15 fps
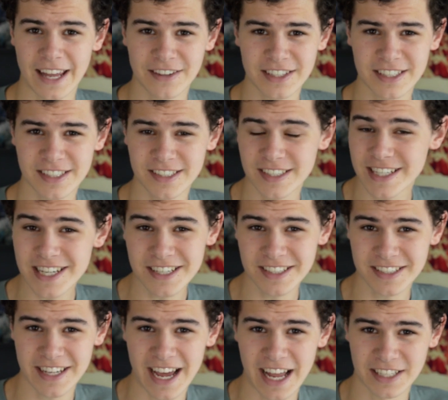and the C
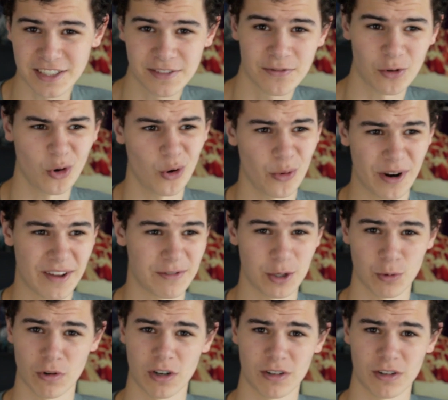stands for whatever you